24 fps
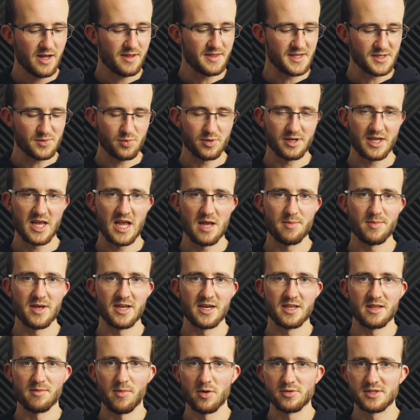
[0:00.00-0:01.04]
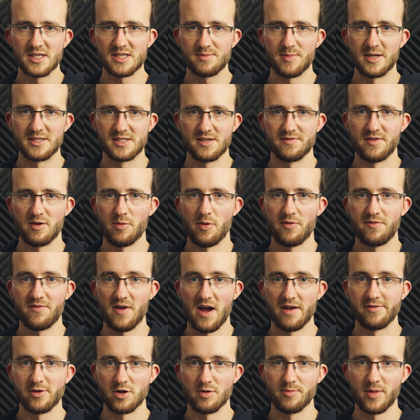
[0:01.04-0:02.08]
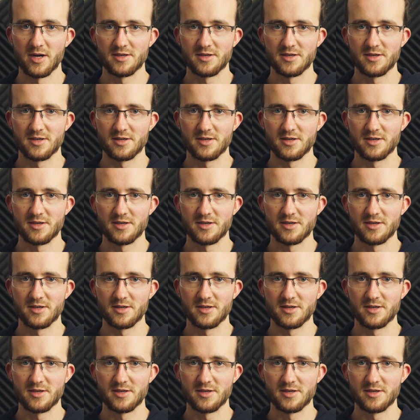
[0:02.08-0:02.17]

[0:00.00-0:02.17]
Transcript: This one came in at the most expensive at about 500